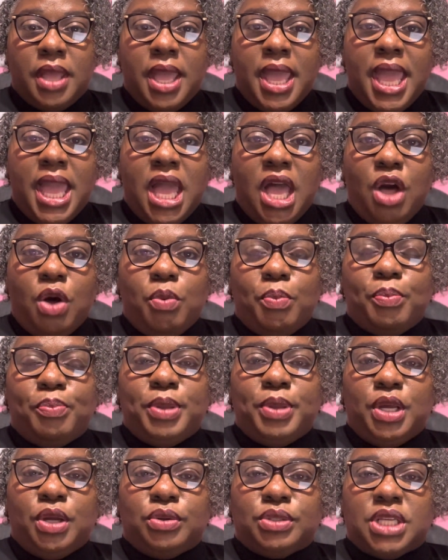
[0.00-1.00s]
Help
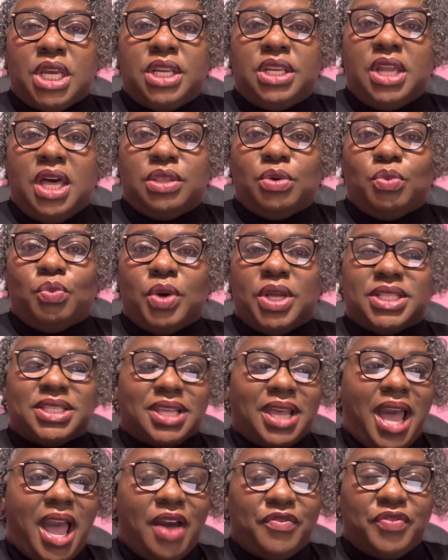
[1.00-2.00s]
build another one's
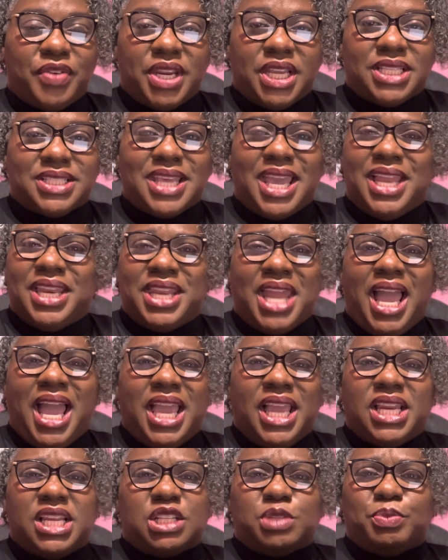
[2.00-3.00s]
confidence, and not
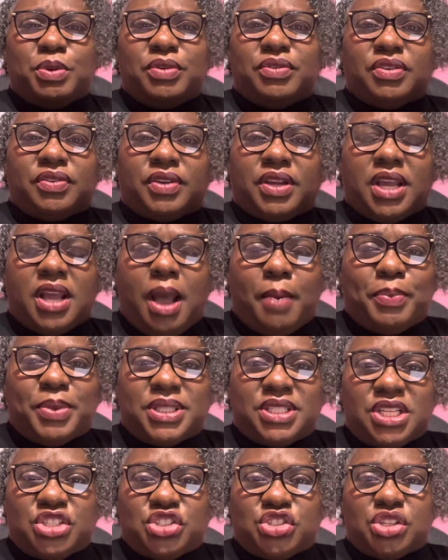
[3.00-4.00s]
in the spirit of
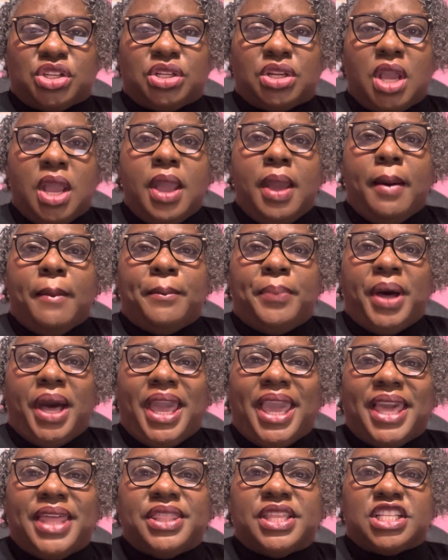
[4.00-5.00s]
competition,
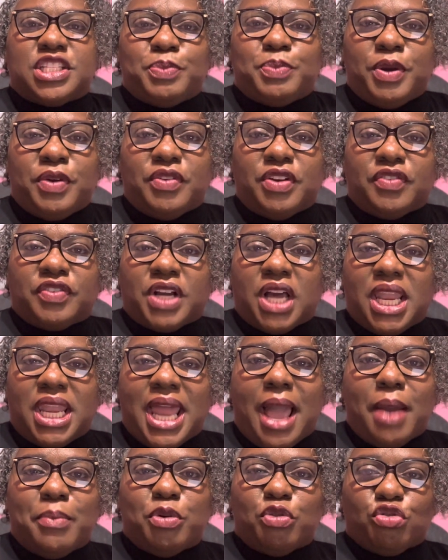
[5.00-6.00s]
but in the spirit of
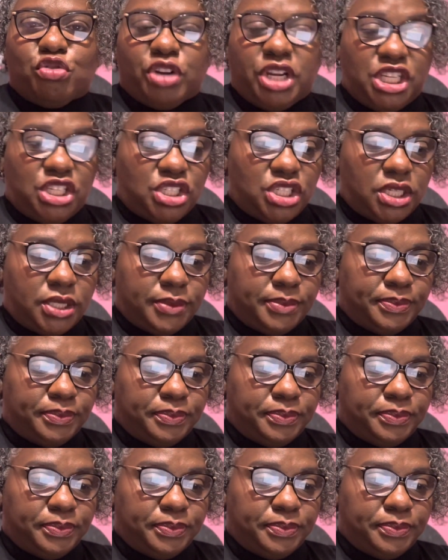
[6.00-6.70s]
collaboration.